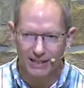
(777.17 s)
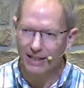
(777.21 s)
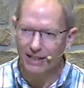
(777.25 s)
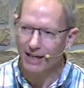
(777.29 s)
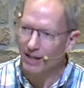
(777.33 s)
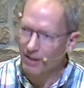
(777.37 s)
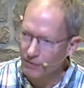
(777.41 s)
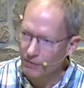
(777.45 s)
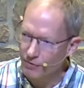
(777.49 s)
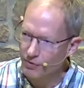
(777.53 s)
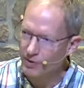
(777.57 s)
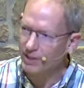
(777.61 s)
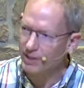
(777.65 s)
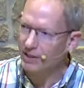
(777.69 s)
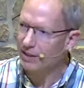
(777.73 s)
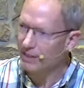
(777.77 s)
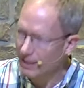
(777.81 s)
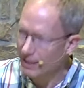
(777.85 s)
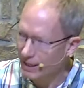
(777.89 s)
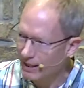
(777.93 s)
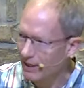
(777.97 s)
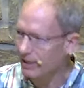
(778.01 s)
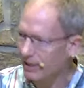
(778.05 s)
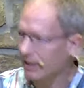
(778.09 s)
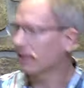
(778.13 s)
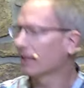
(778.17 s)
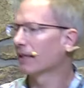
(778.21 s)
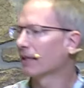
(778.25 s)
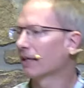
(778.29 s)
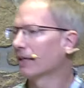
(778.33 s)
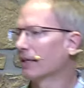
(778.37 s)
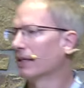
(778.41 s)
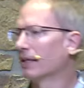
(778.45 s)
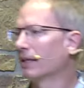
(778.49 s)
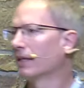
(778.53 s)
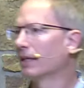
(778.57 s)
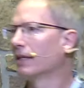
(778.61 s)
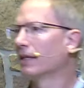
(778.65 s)
it every day.
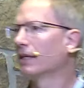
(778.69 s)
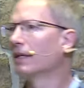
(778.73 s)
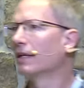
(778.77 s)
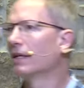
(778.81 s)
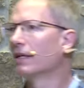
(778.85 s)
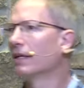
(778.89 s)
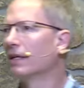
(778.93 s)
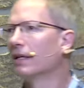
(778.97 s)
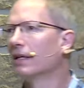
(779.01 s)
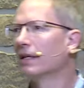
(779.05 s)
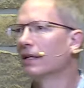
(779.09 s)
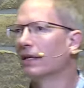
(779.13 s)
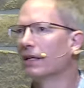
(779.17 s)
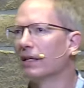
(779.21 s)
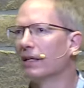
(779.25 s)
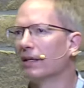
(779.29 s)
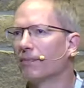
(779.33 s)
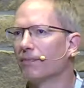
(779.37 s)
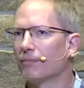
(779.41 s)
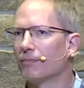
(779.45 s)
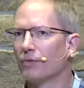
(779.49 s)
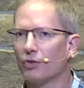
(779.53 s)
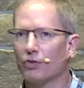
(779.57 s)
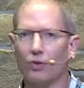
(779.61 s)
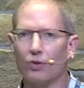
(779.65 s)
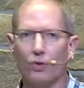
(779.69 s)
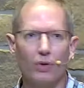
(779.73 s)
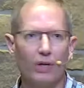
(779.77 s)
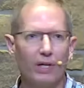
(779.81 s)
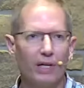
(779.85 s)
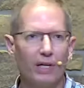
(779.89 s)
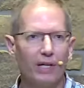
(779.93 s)
Just go